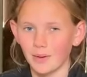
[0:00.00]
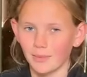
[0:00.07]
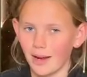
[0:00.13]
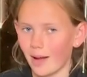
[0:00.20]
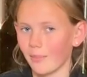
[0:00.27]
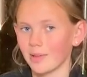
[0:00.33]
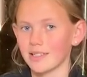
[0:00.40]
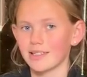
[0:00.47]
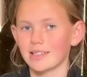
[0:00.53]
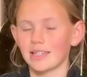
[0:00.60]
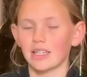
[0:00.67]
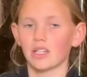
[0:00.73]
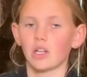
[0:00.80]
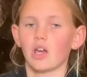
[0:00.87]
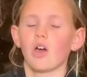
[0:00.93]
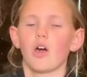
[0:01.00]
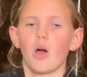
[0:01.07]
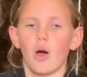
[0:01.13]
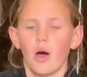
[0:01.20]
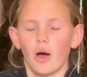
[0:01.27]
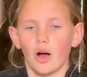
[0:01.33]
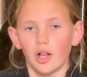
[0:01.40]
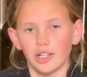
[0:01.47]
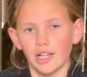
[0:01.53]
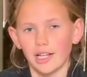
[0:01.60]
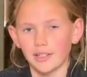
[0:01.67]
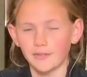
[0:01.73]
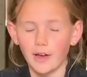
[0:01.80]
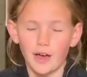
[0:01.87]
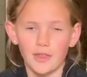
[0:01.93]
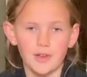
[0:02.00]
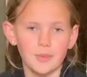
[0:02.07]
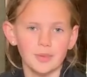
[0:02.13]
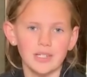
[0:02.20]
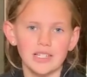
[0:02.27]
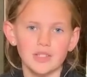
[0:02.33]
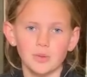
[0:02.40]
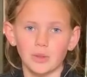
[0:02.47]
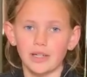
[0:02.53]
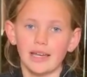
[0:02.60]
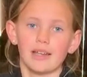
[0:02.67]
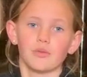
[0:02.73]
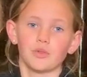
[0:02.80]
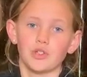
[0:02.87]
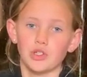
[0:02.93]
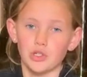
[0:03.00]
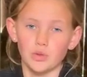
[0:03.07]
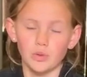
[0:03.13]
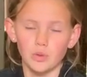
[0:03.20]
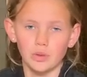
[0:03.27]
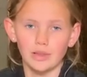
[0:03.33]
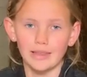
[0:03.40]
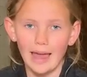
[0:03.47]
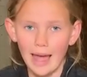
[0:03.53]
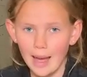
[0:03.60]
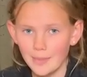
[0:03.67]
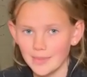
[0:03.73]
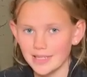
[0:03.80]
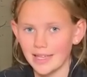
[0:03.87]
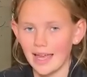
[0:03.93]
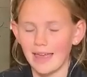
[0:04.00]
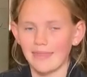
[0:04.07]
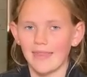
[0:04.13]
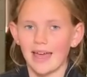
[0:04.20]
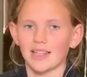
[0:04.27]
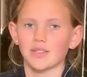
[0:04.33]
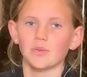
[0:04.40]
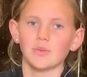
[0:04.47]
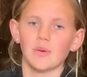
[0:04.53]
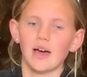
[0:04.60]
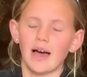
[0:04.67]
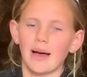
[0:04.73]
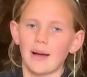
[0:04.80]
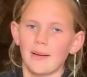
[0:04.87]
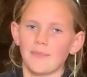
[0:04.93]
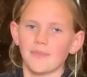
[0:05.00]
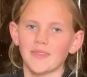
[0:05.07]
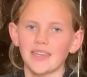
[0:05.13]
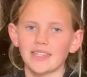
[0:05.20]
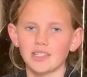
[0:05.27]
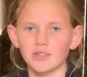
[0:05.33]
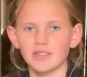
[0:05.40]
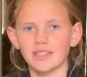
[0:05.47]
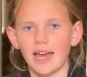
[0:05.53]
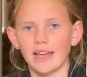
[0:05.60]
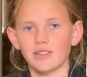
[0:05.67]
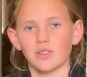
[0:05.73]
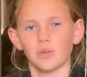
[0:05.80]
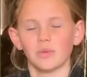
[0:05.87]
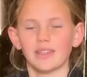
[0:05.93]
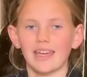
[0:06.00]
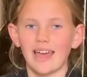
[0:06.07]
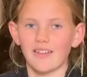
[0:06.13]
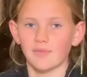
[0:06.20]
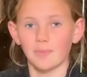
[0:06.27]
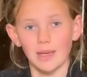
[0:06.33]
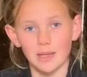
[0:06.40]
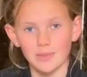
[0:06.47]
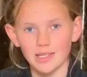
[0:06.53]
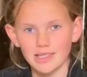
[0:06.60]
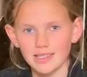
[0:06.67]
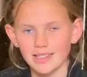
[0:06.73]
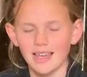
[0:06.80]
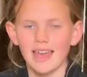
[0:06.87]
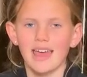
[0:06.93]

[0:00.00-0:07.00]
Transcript: rabbits in a lot of other breeds will get dewlaps, and that's um, they use that so that when they have babies,